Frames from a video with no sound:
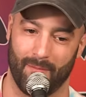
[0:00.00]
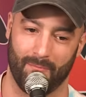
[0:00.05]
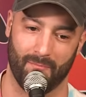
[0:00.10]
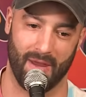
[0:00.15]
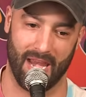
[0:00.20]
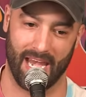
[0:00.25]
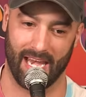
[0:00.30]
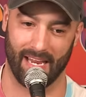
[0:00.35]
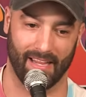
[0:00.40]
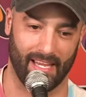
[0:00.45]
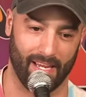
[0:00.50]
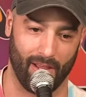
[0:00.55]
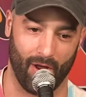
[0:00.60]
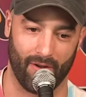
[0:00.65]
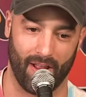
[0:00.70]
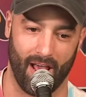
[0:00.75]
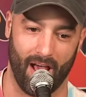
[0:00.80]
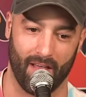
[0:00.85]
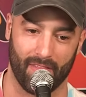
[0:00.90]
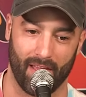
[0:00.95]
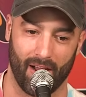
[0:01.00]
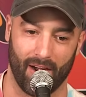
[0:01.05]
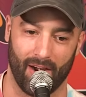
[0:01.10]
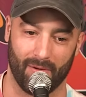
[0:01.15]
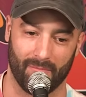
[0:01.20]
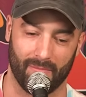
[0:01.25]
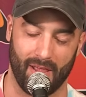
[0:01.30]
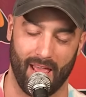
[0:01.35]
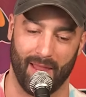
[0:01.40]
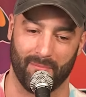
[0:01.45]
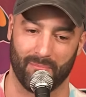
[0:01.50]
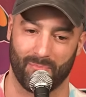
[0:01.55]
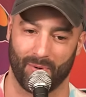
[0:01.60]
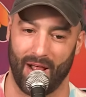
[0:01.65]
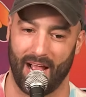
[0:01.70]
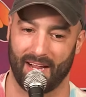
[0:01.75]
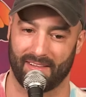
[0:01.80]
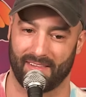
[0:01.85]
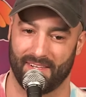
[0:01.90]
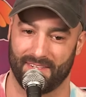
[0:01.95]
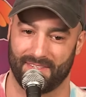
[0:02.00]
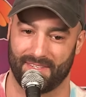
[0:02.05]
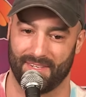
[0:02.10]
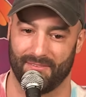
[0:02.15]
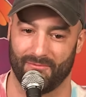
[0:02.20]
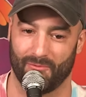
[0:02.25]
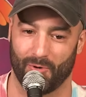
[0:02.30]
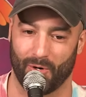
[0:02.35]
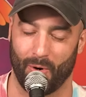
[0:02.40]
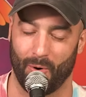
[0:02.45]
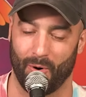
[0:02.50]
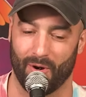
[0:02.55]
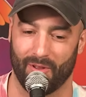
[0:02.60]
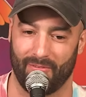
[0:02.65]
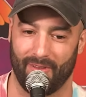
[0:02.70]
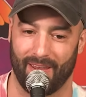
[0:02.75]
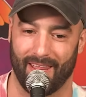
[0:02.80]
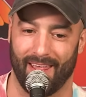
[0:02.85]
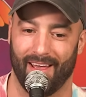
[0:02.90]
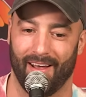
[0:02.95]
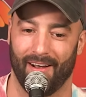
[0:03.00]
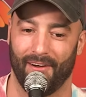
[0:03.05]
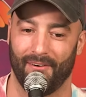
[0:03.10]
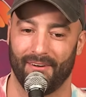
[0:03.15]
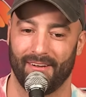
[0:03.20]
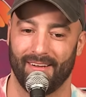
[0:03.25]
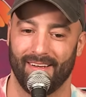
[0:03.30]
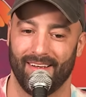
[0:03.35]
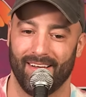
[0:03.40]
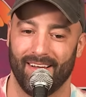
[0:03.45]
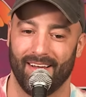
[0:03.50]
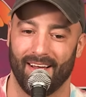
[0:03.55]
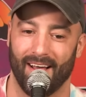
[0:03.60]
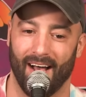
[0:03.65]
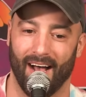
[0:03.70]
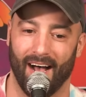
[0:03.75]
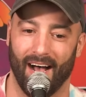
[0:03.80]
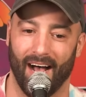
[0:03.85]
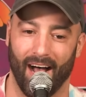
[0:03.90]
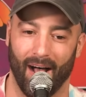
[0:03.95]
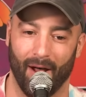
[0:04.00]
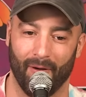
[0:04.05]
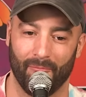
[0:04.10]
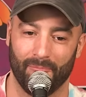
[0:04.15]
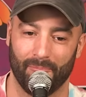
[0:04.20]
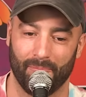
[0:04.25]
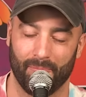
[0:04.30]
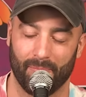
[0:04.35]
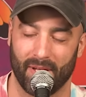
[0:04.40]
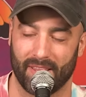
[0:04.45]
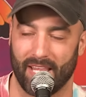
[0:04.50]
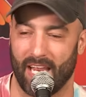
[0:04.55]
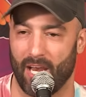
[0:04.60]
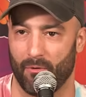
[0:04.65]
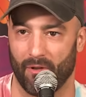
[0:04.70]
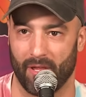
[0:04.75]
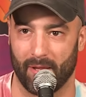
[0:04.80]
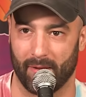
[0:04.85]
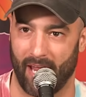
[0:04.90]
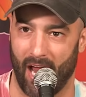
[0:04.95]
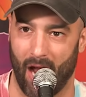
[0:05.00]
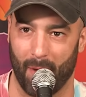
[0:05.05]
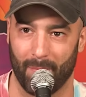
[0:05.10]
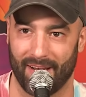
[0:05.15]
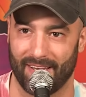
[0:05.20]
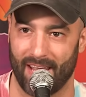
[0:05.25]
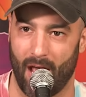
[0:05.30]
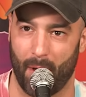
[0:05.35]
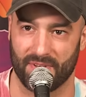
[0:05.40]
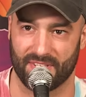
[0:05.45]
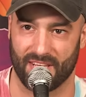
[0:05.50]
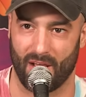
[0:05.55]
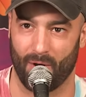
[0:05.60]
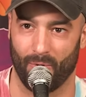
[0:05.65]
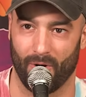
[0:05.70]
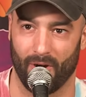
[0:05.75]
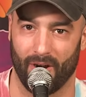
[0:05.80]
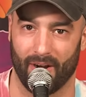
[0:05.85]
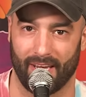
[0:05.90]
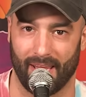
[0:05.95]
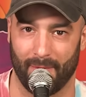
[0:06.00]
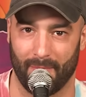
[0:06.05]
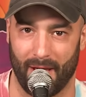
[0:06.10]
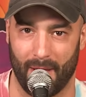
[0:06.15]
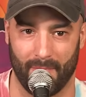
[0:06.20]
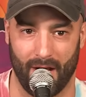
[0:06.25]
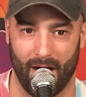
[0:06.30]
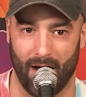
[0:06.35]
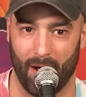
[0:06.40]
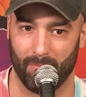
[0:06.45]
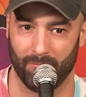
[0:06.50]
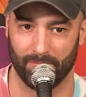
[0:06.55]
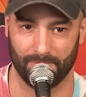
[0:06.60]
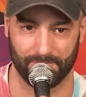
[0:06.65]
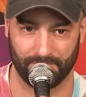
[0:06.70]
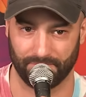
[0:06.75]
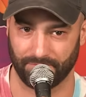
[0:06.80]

immediately go down there and practice and record a video. But they didn't really care. My dad was at work, and my mom,